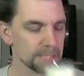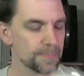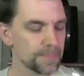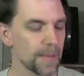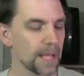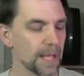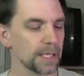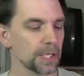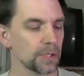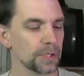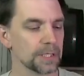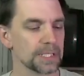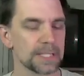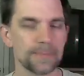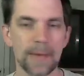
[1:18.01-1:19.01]
smell it, you
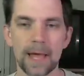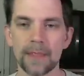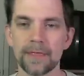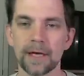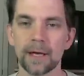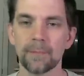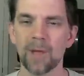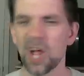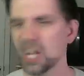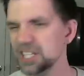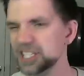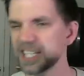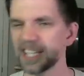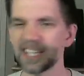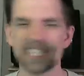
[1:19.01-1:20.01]
can smell the
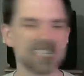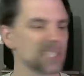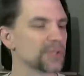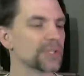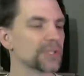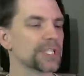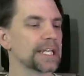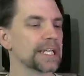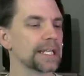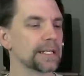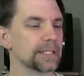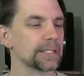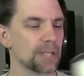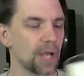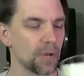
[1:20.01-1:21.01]
malts and the citrusy.
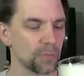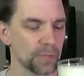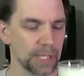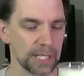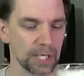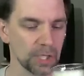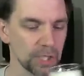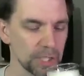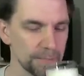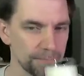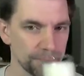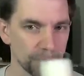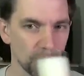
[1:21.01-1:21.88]
It's all really good.